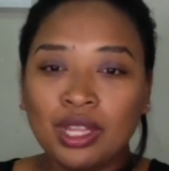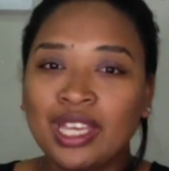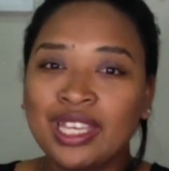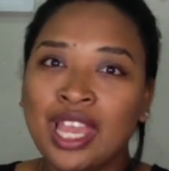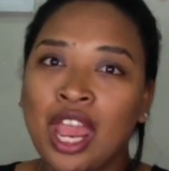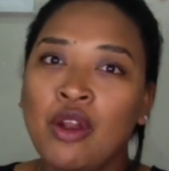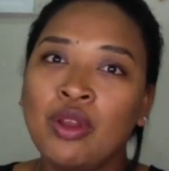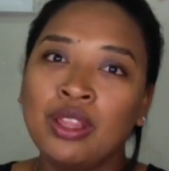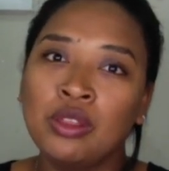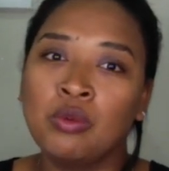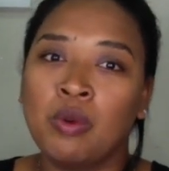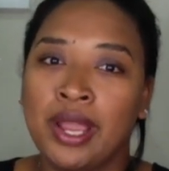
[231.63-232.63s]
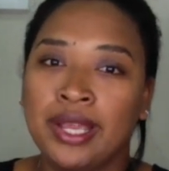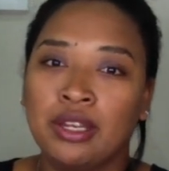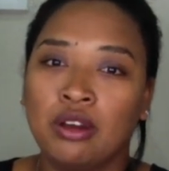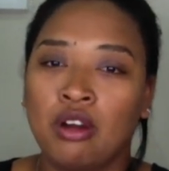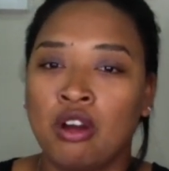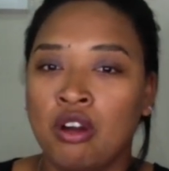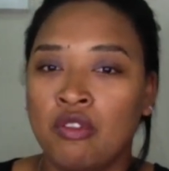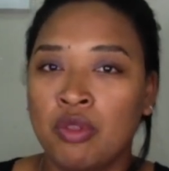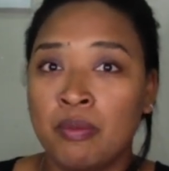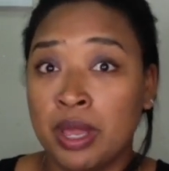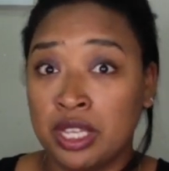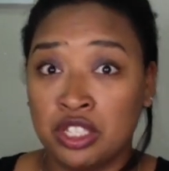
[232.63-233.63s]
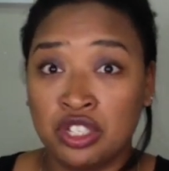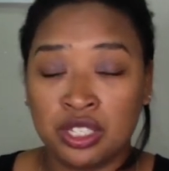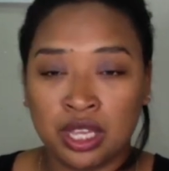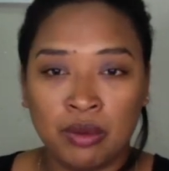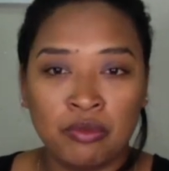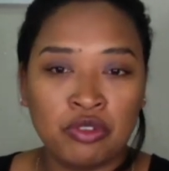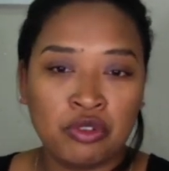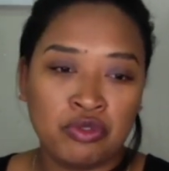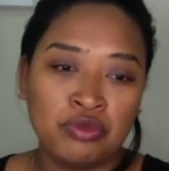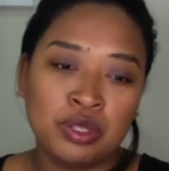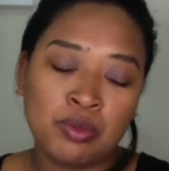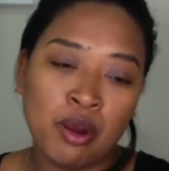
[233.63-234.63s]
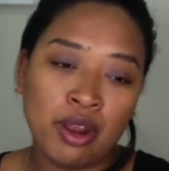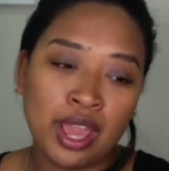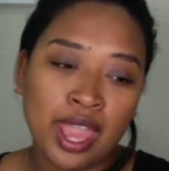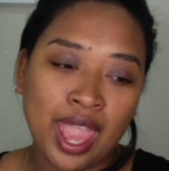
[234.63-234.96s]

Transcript: carry the weight of the messages come through from Spirit.